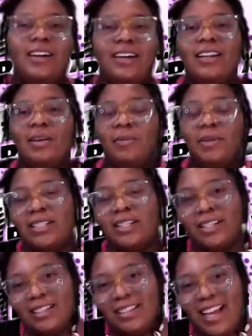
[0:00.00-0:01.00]
That makes
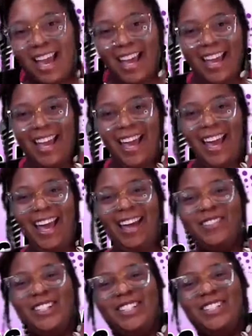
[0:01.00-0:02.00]
sense.
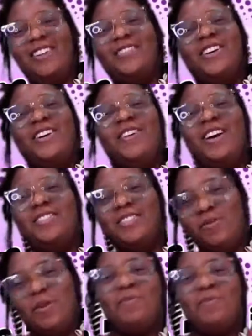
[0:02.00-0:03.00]
I've been trying to figure out why it's
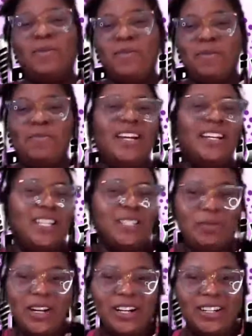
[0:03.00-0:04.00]
the one part of my back that's
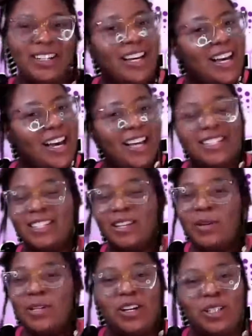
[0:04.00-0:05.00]
been hurting. Because I
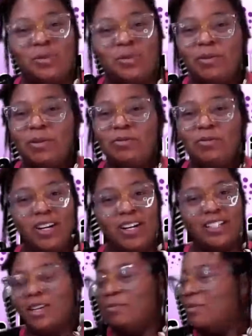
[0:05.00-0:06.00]
make sure I swept them
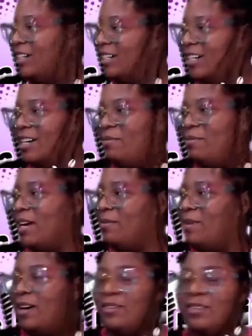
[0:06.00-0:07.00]
rugs up good,
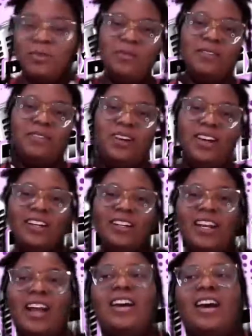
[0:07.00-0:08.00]
baby. I will sweep that rug.
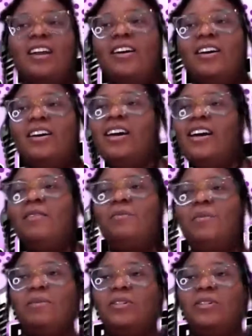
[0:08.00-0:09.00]
Now I gotta
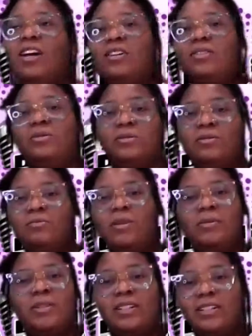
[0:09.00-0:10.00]
maybe try to,
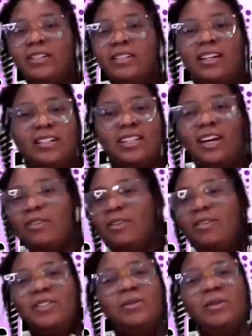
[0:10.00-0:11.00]
maybe just see. I don't
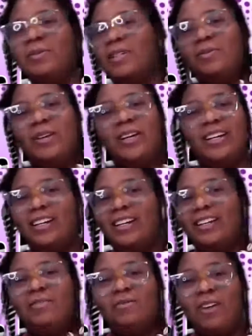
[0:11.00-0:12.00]
never sweep this way.
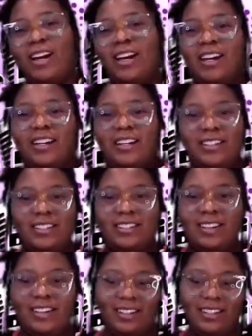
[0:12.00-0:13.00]
I'm right-handed. So
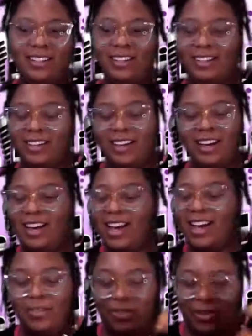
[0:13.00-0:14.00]

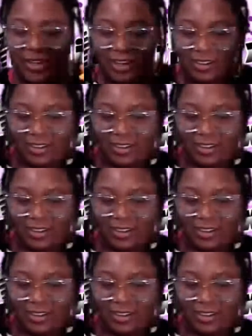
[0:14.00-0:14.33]
I figured out.